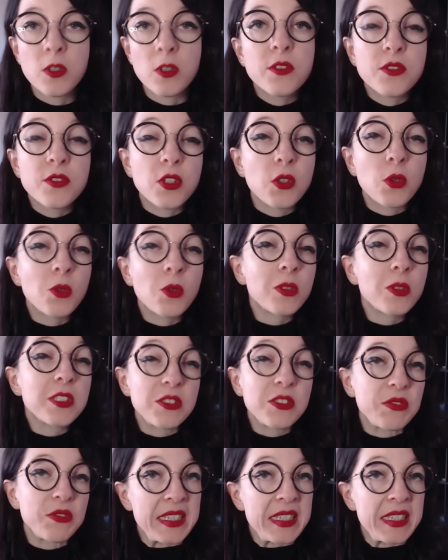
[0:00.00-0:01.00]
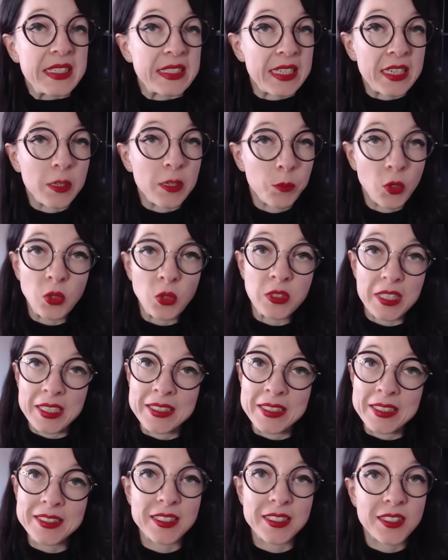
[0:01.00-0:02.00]
One of the coolest things that a
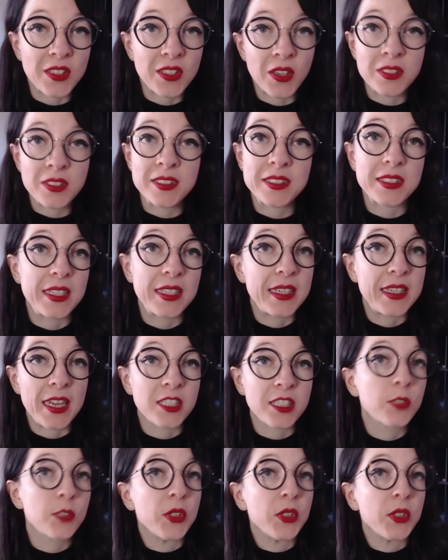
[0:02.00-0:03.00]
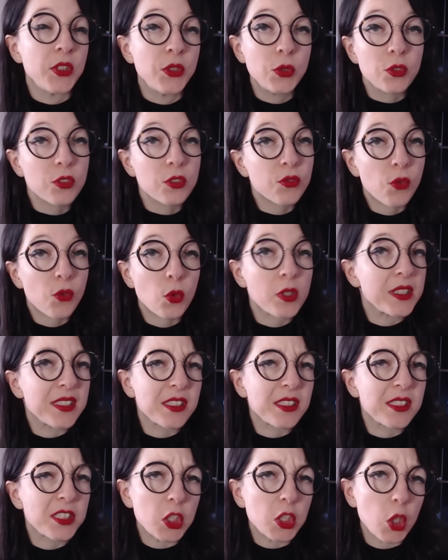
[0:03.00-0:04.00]
Bose-Einstein condensate has been used for
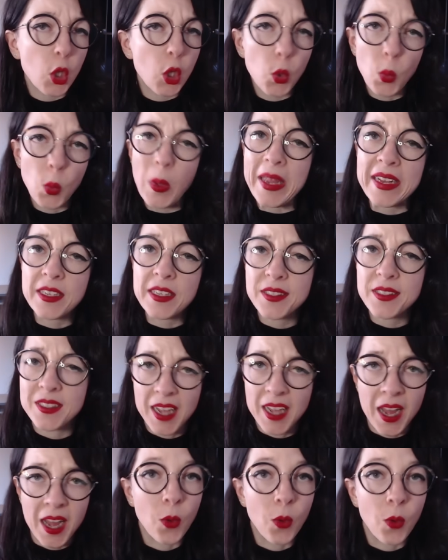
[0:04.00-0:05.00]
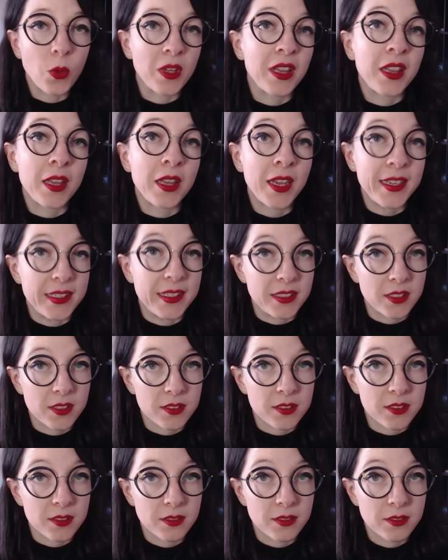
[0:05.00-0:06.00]
is slowing down
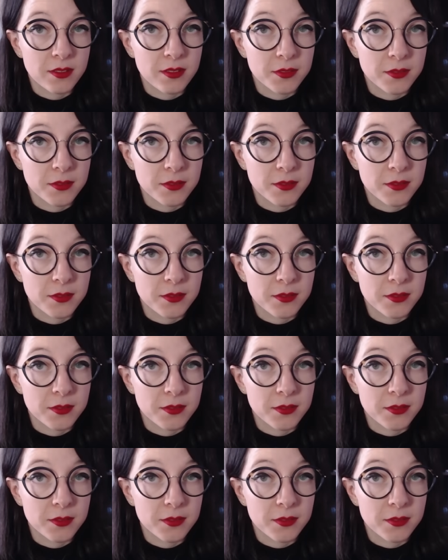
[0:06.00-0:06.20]
light.